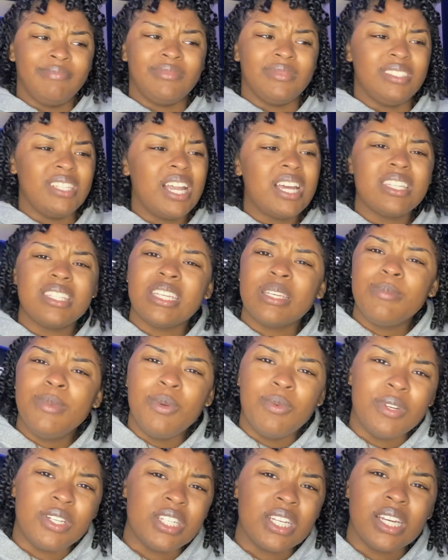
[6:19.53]
y'all tell me
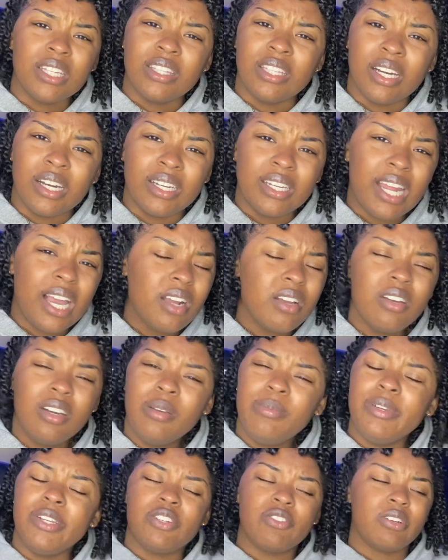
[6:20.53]
what y'all thought. I
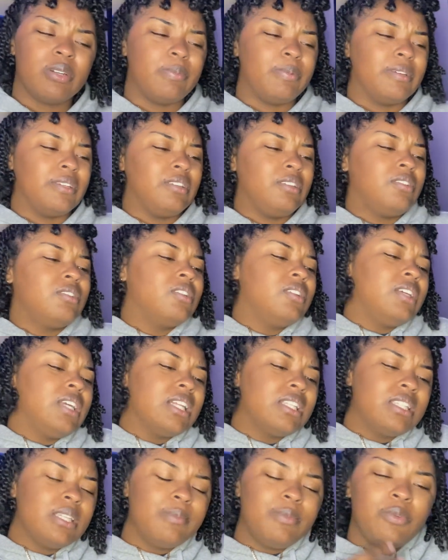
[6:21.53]
could be tripping, you know.
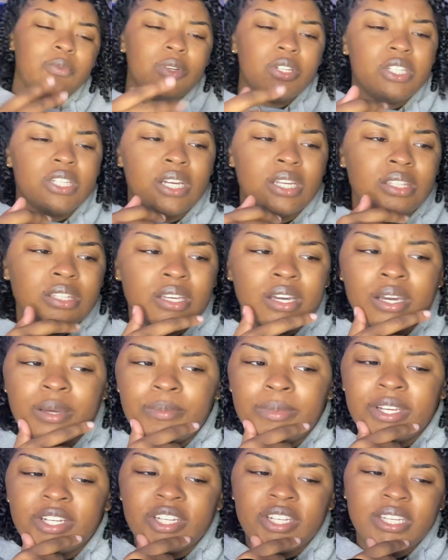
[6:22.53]
Y'all tell me what y'all
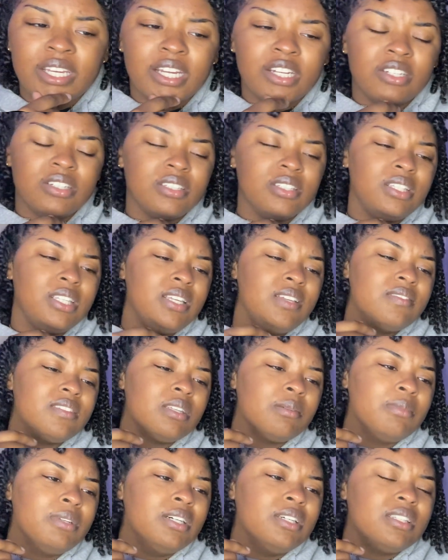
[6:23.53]
thought. Make sure y'all leave
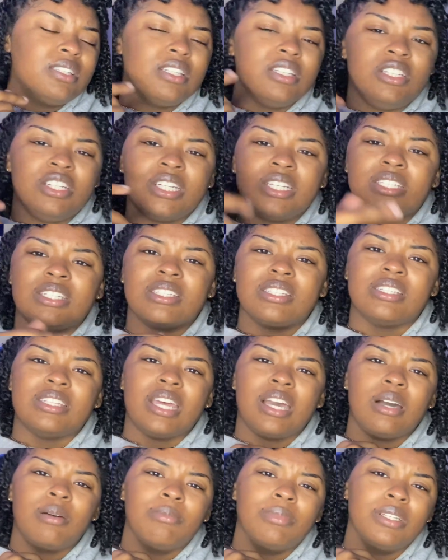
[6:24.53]
some uh, suggestions
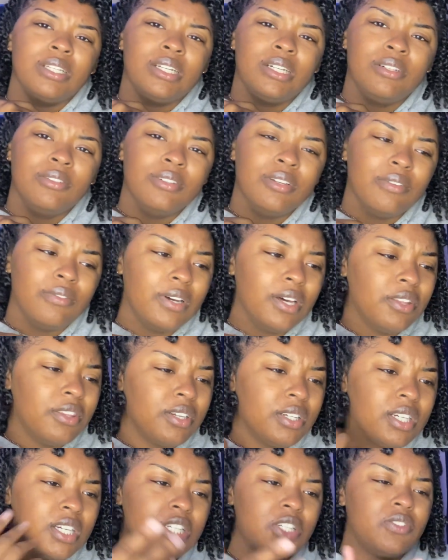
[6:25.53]
down below of
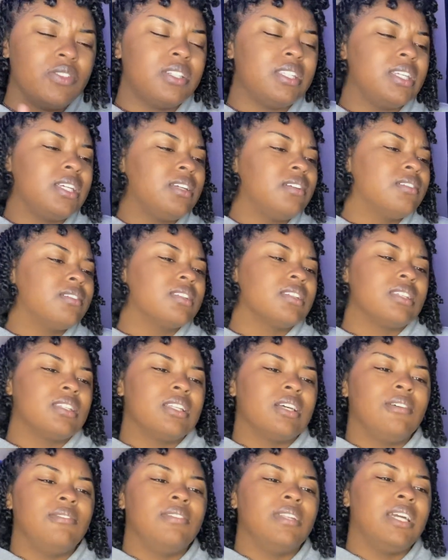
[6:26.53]
other country singers and
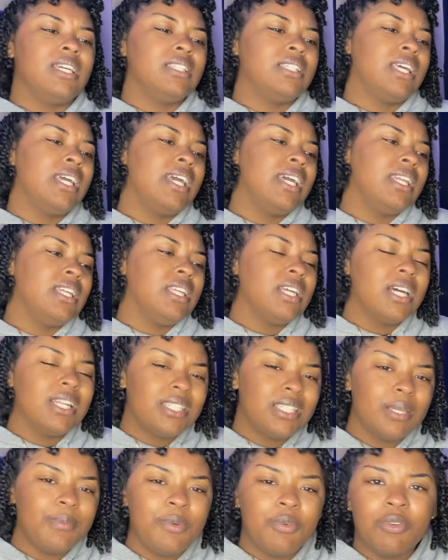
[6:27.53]
stuff like that. And y'all
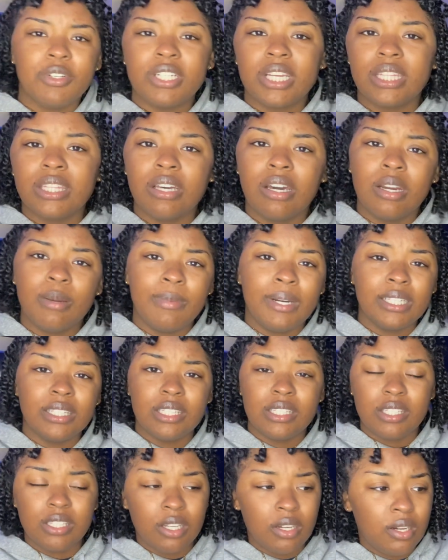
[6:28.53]
tell me what y'all thought about
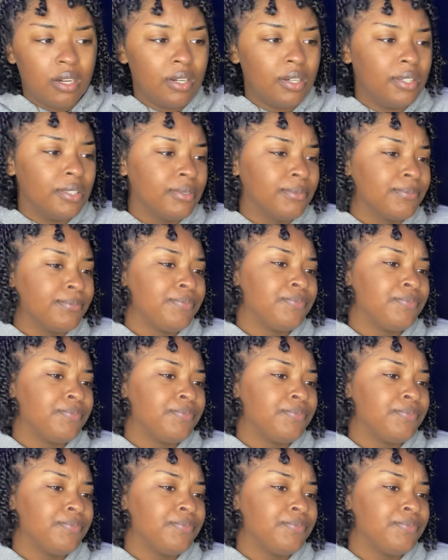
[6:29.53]
the song.